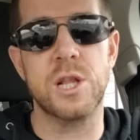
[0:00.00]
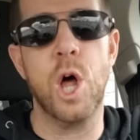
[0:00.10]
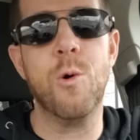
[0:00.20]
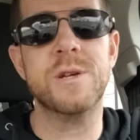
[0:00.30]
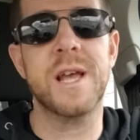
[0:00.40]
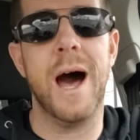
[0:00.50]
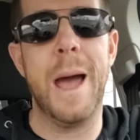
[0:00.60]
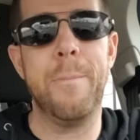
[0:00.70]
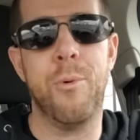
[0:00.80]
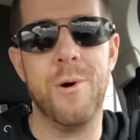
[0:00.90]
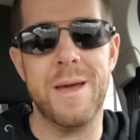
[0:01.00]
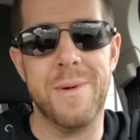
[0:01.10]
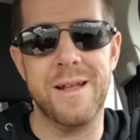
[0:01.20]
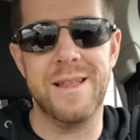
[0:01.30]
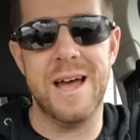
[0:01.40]
lowest high point in
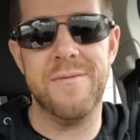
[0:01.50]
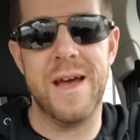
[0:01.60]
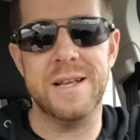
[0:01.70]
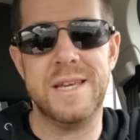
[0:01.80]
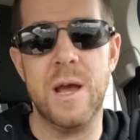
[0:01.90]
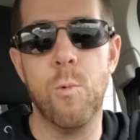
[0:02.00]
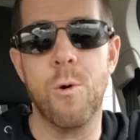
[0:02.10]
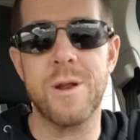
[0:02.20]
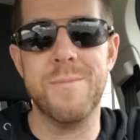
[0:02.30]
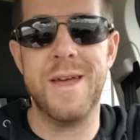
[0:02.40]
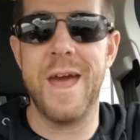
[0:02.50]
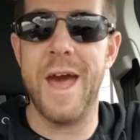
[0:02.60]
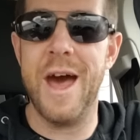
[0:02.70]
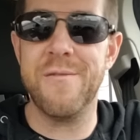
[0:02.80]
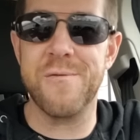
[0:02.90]
my life as he awarded me
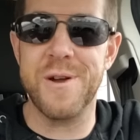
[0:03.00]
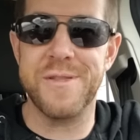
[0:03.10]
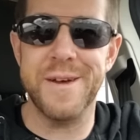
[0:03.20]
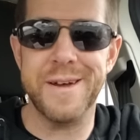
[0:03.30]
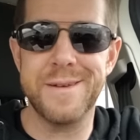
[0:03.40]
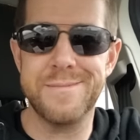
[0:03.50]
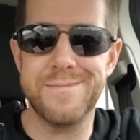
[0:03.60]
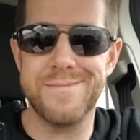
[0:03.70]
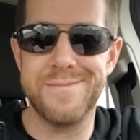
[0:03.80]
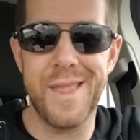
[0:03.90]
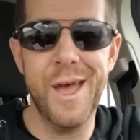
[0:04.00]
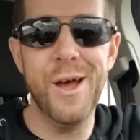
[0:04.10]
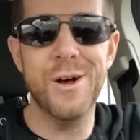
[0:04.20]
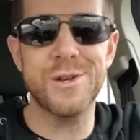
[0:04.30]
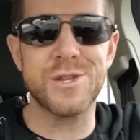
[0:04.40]
everything.
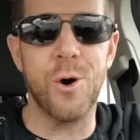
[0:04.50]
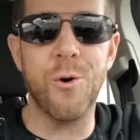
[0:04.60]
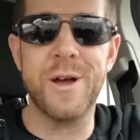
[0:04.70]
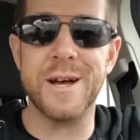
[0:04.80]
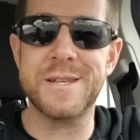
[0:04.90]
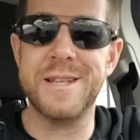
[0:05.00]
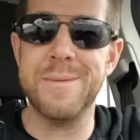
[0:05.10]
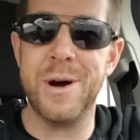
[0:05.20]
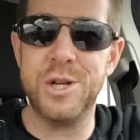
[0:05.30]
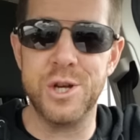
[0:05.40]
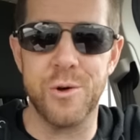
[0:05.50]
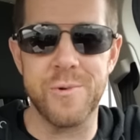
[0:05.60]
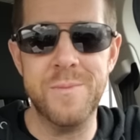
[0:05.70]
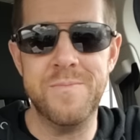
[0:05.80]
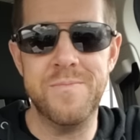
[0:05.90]
Sole custody of my
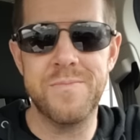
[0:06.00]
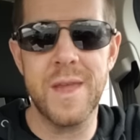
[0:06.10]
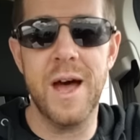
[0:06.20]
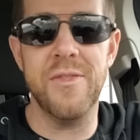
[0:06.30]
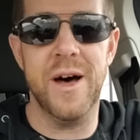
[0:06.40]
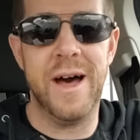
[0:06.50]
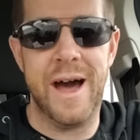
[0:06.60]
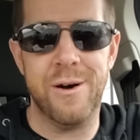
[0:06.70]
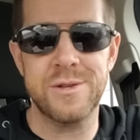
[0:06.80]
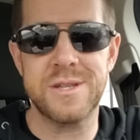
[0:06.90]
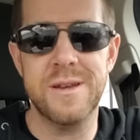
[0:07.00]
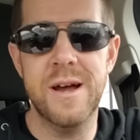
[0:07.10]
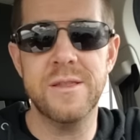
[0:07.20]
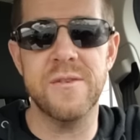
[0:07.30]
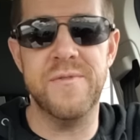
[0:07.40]
children, the house,
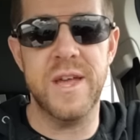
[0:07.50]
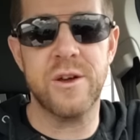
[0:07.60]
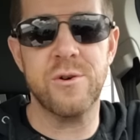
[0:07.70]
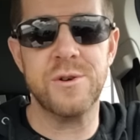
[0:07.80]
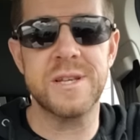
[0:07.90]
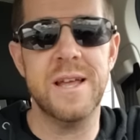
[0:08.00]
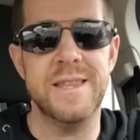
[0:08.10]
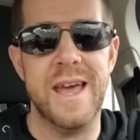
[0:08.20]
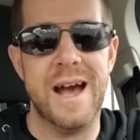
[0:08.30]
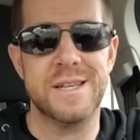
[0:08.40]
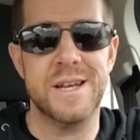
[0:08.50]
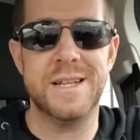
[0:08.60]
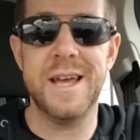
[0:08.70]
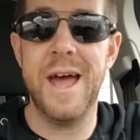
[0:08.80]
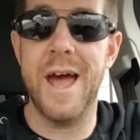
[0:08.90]
the vehicles, the
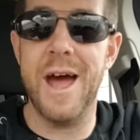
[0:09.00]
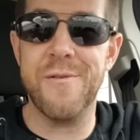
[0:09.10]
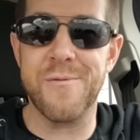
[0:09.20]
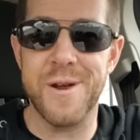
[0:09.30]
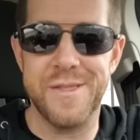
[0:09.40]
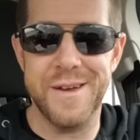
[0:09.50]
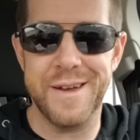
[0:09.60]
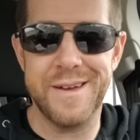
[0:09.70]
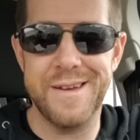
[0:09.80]
assets, everything.